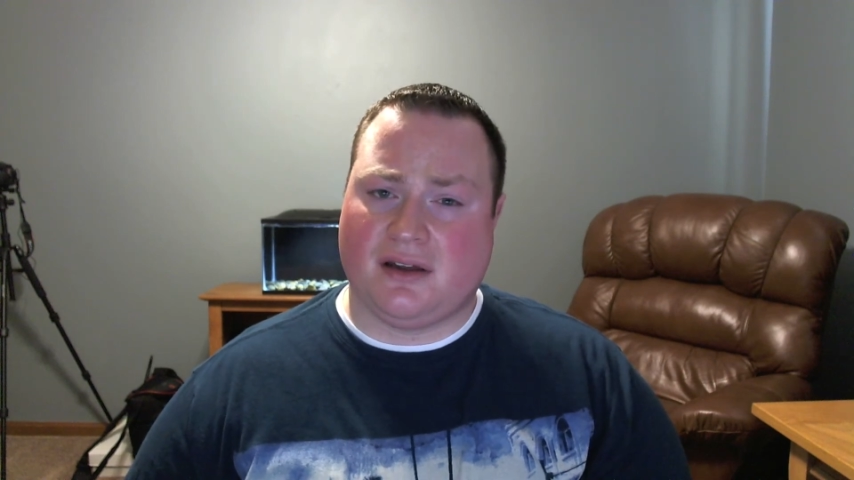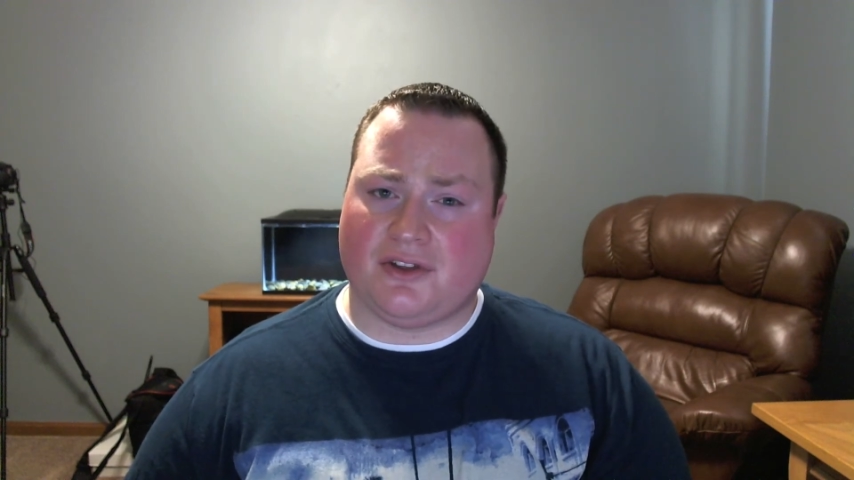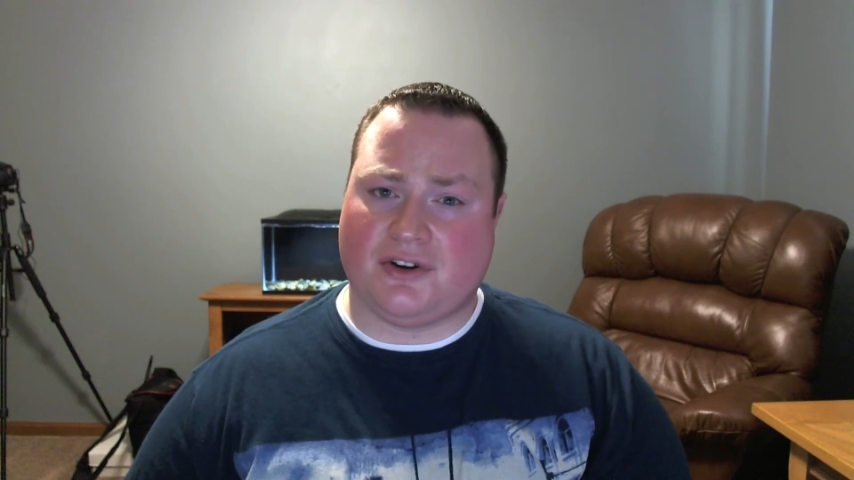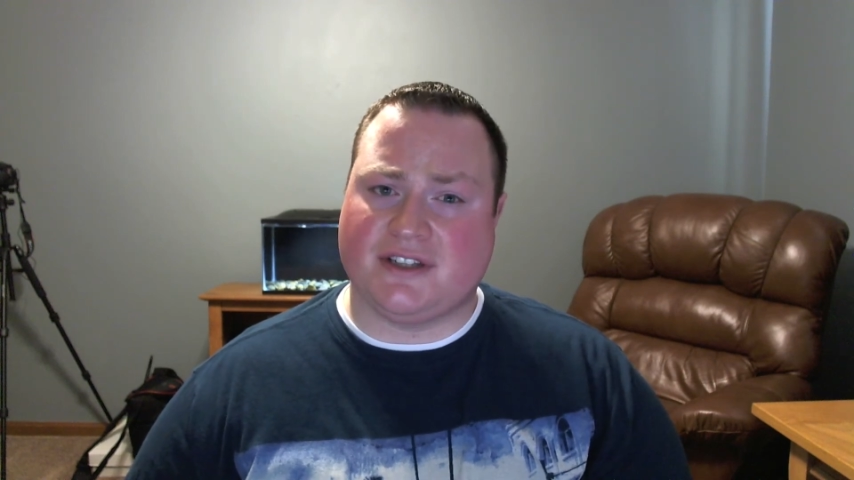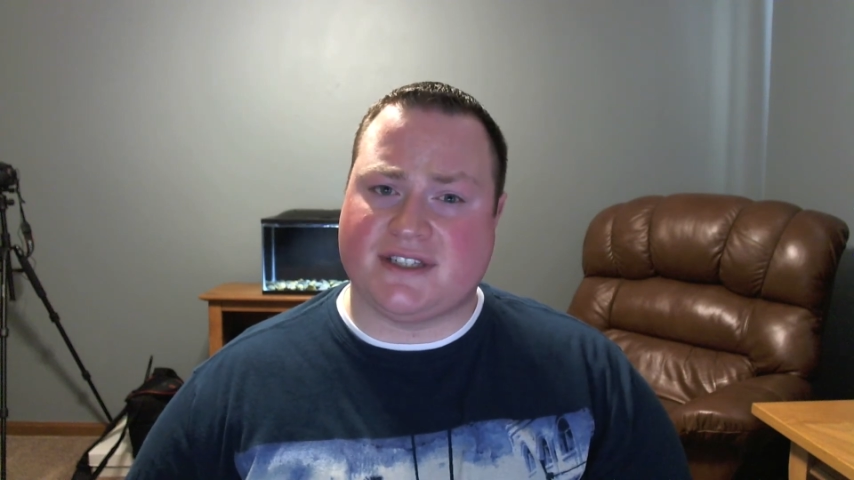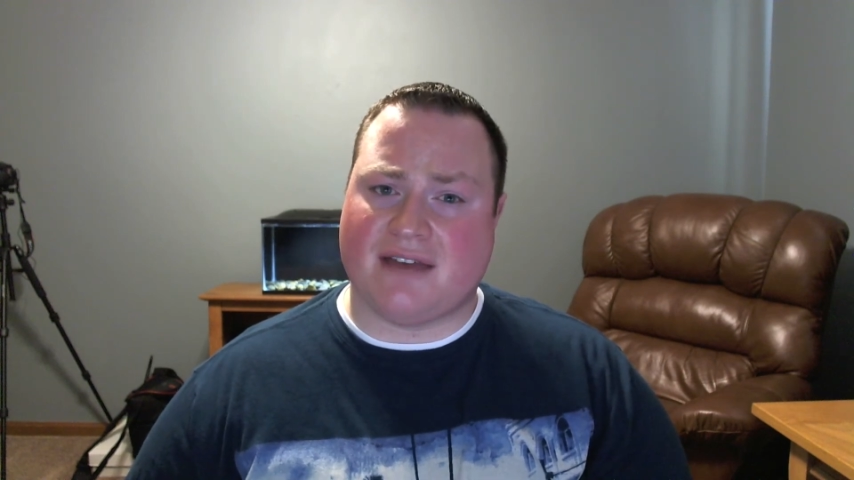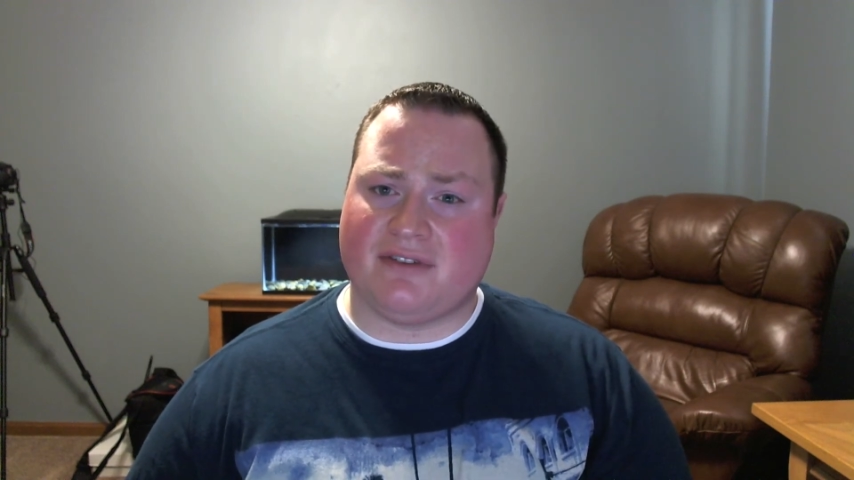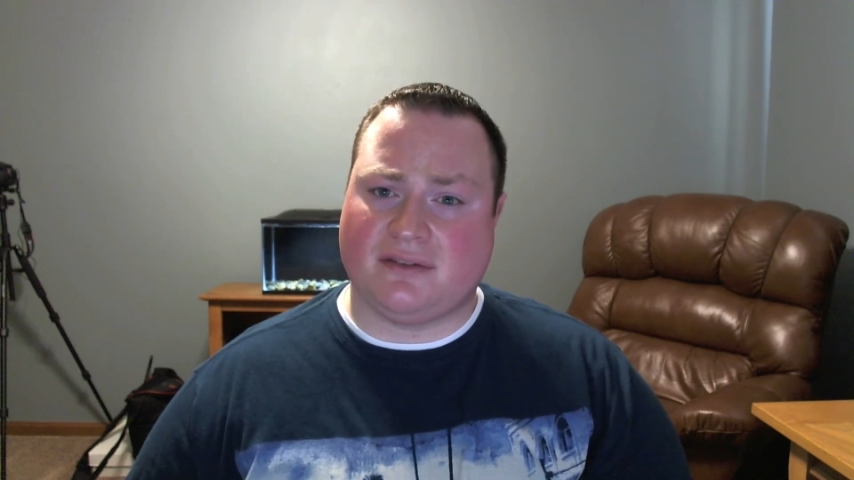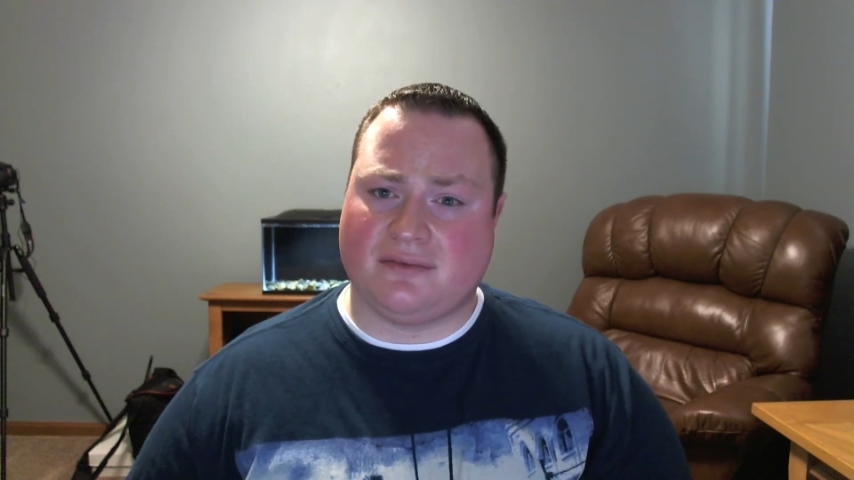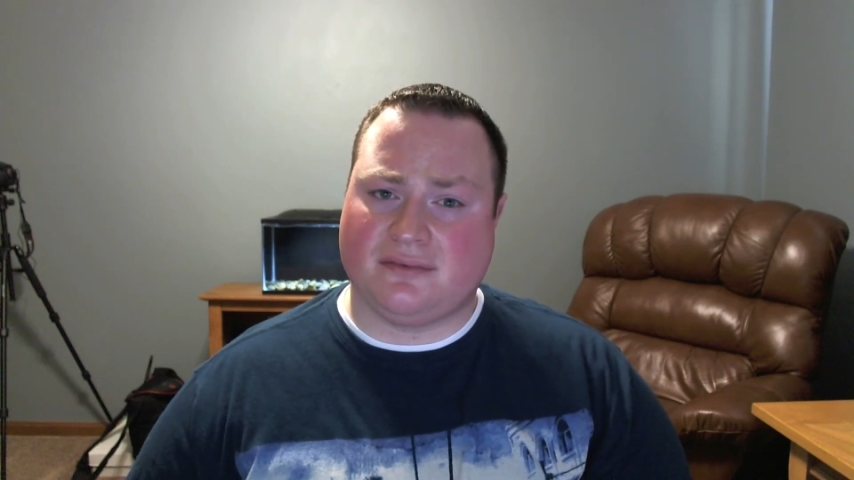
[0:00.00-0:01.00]

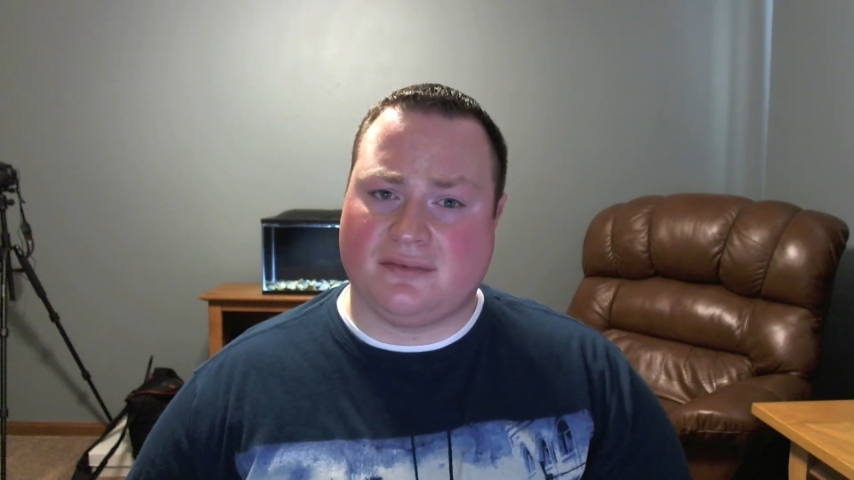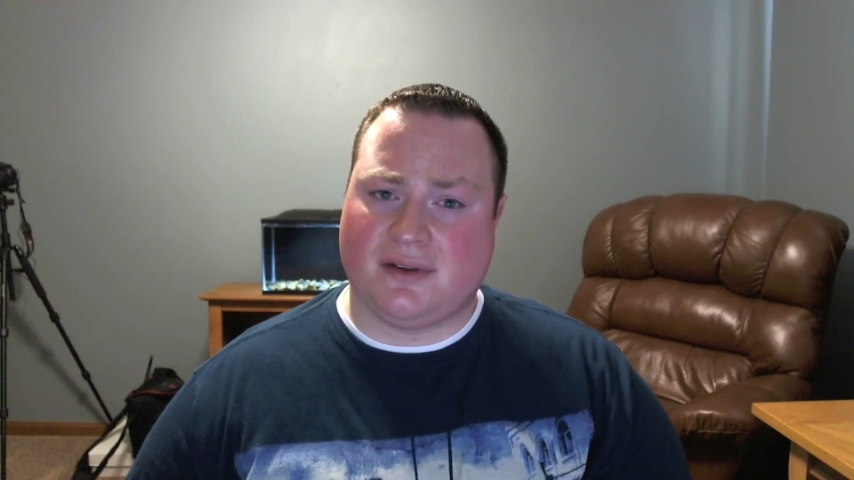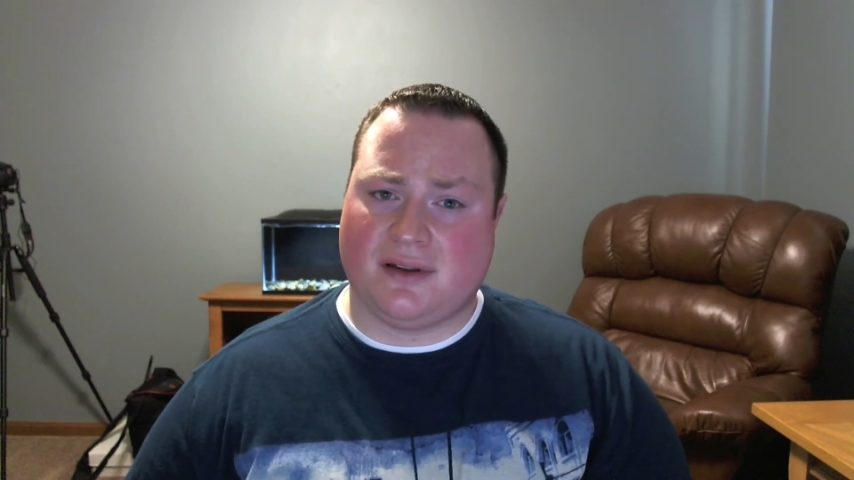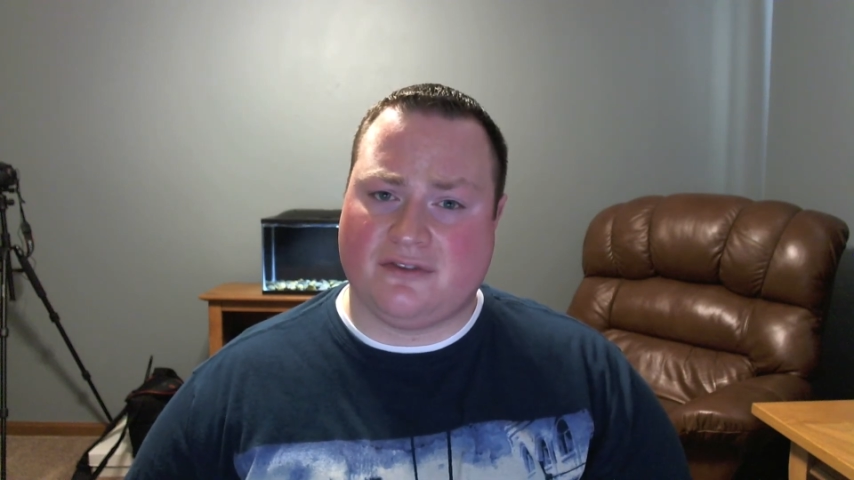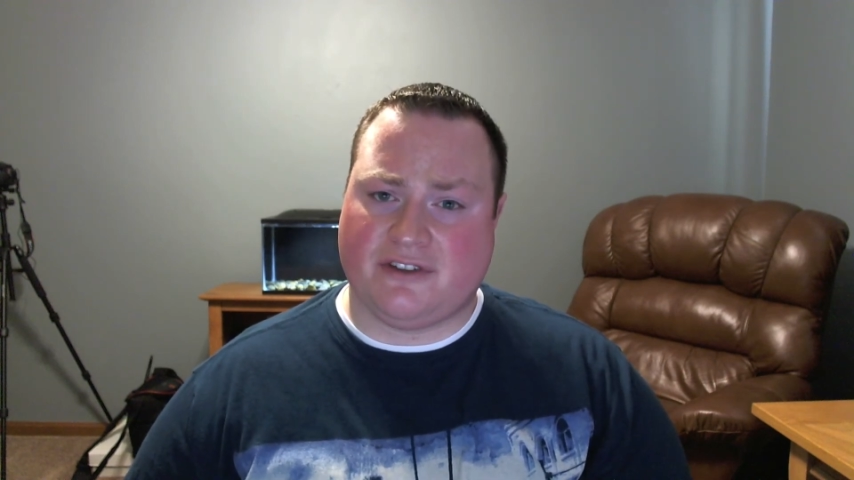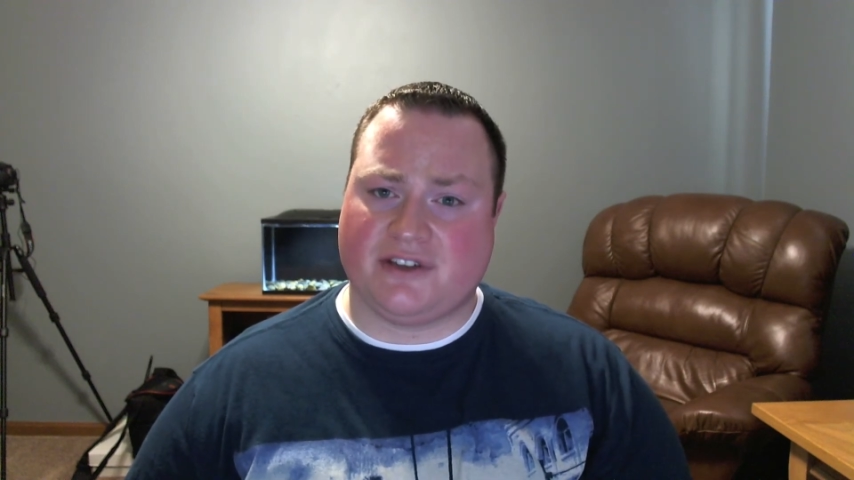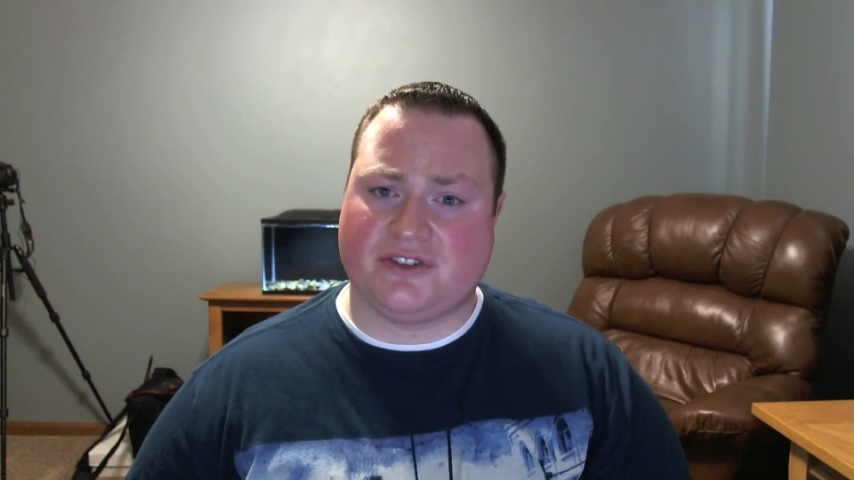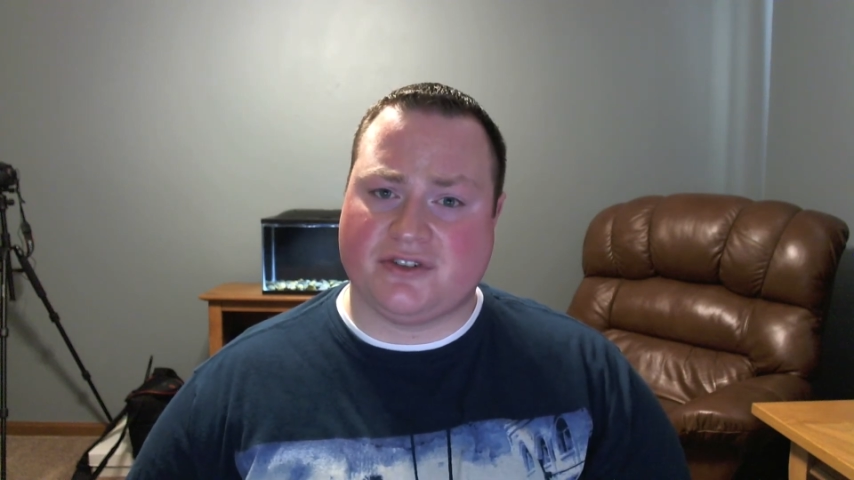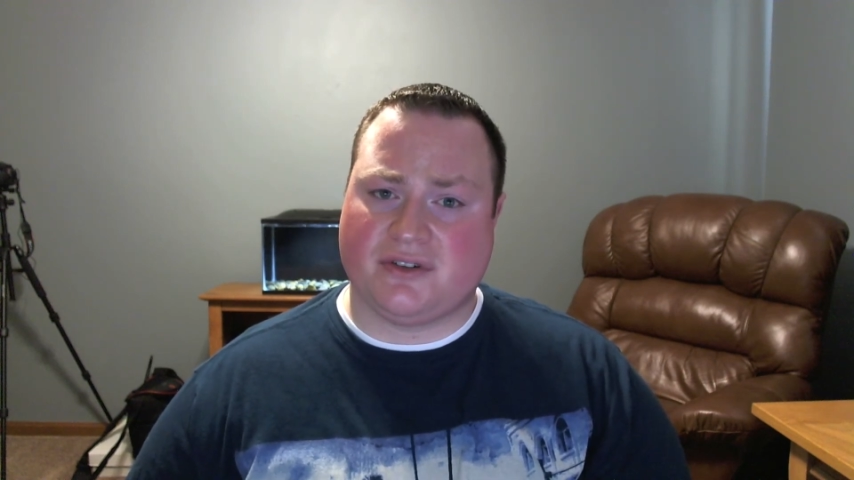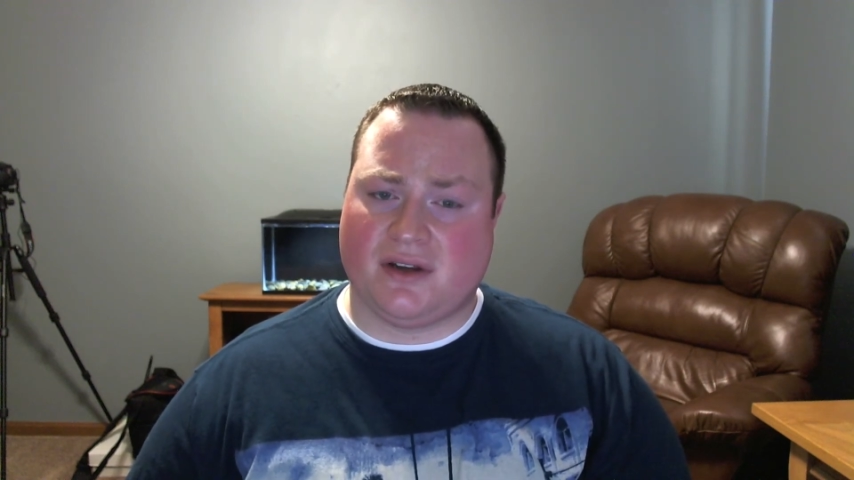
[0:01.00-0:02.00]
37
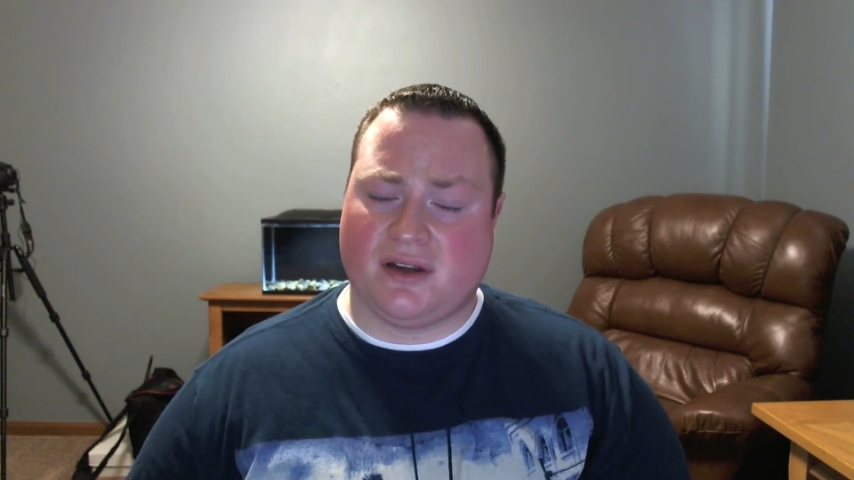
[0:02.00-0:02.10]
fish,